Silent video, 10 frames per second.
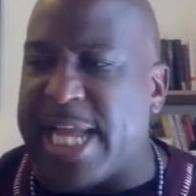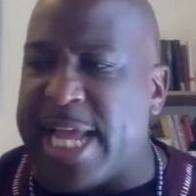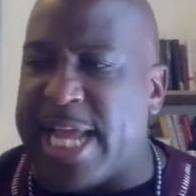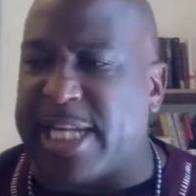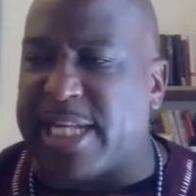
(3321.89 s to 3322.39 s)

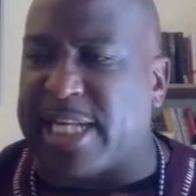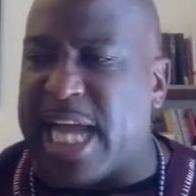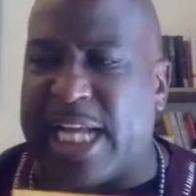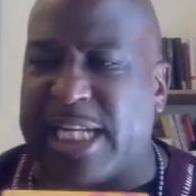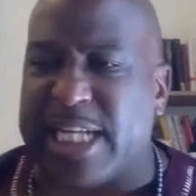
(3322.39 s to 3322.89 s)
And
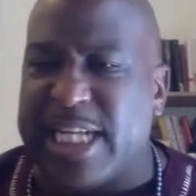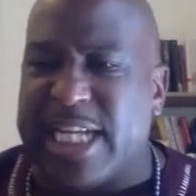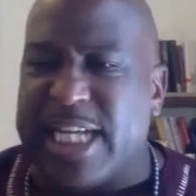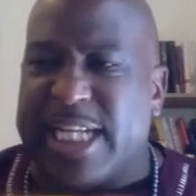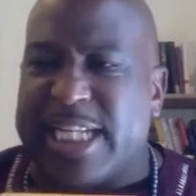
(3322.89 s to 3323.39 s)
God
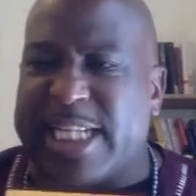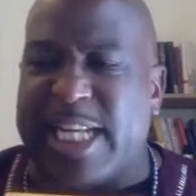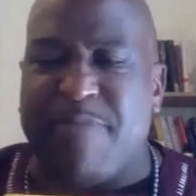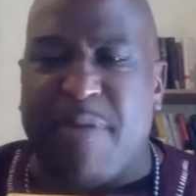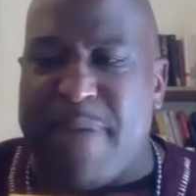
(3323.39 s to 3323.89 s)

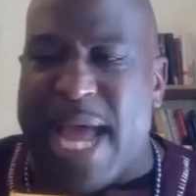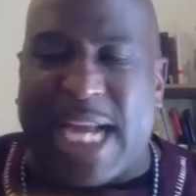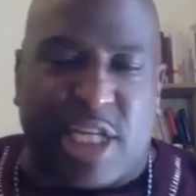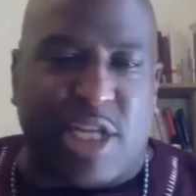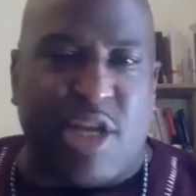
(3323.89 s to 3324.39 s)
sent me back
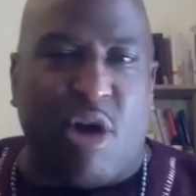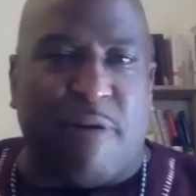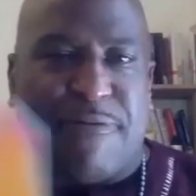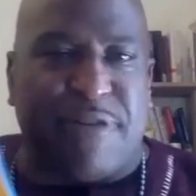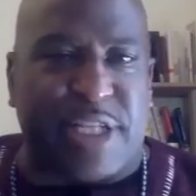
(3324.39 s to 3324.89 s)
to the
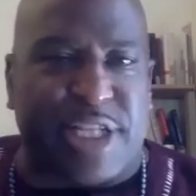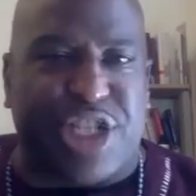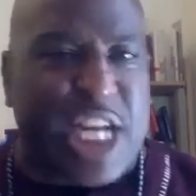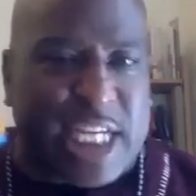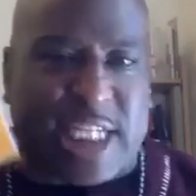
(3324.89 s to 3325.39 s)
office
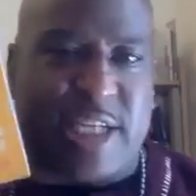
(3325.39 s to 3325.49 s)
just